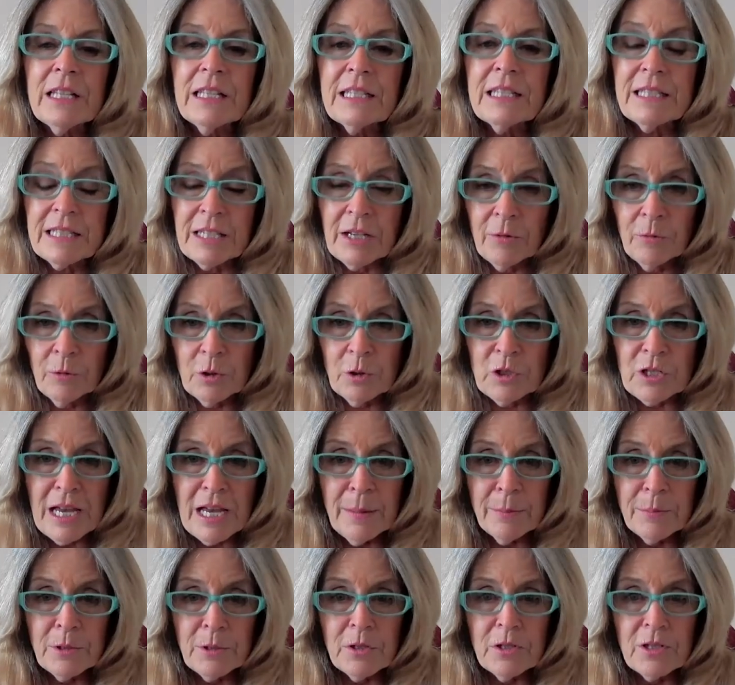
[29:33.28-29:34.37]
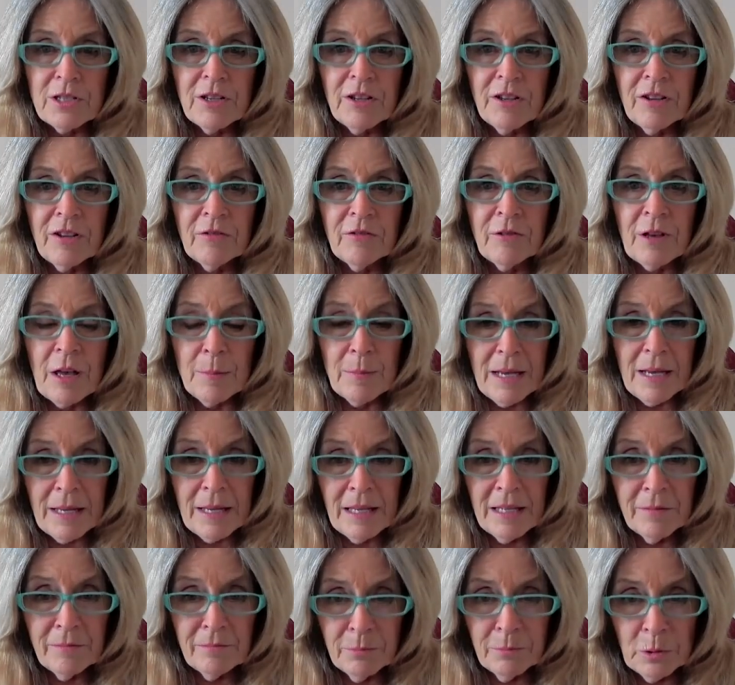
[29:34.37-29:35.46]
several chapters of
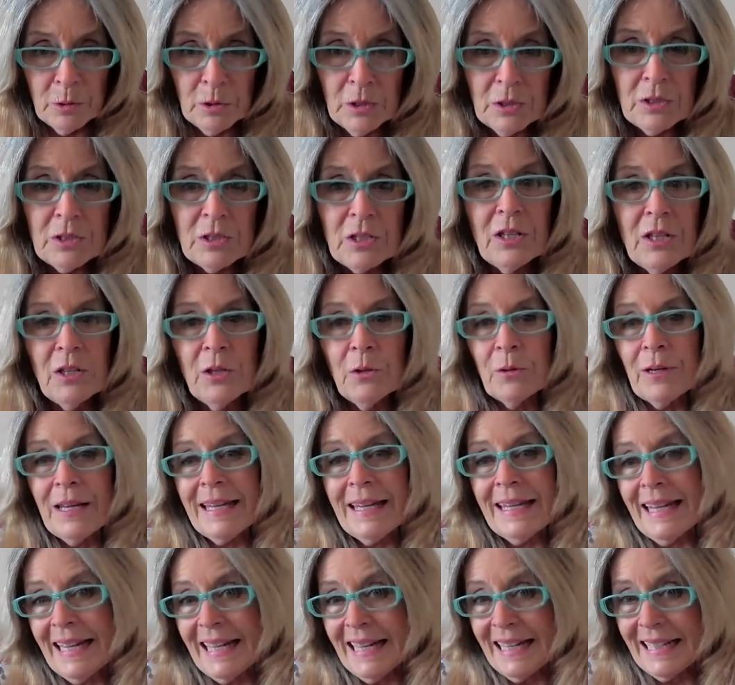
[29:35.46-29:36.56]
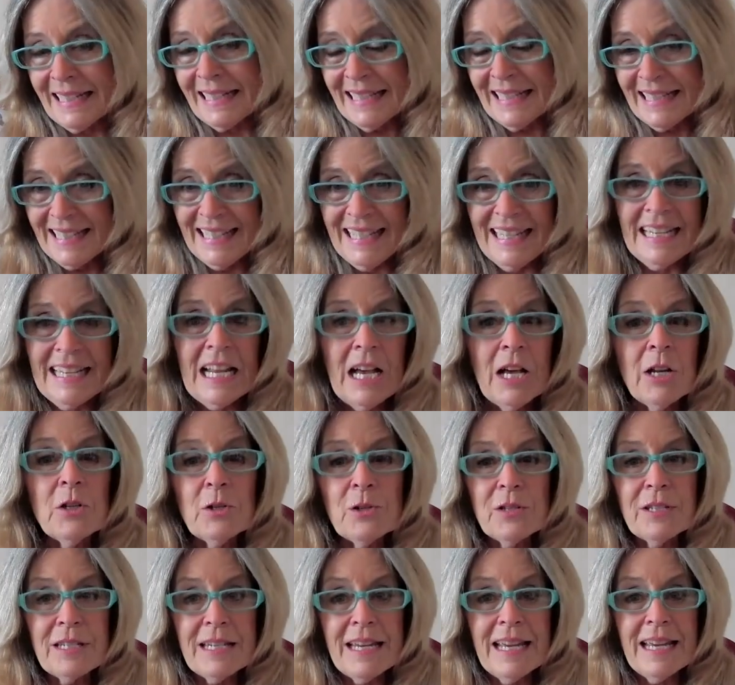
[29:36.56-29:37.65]
my book so that you can get an
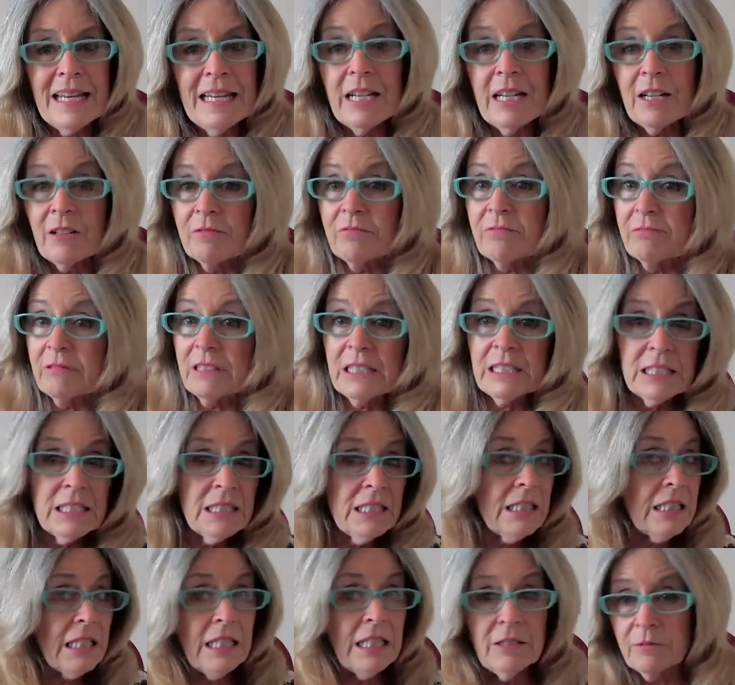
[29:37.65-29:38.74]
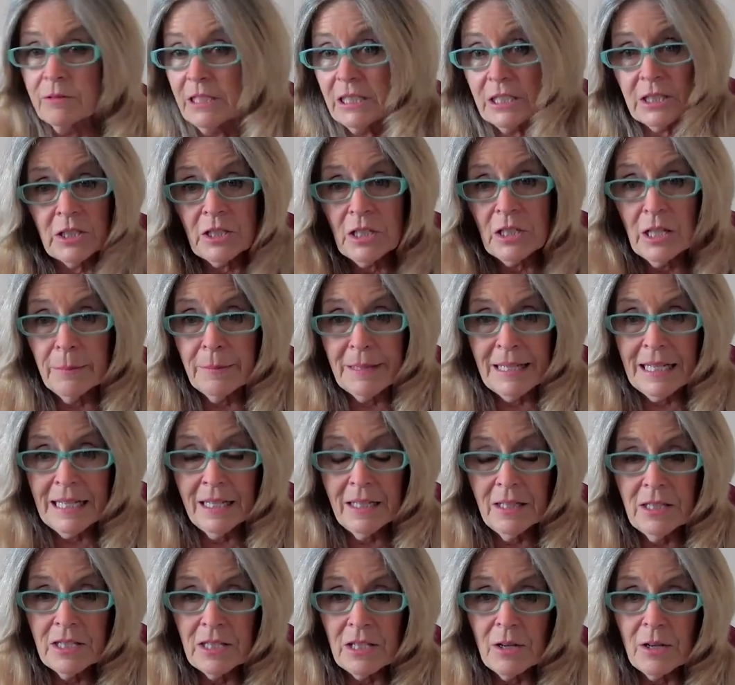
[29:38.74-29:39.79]
understanding of really kind of what it's all about.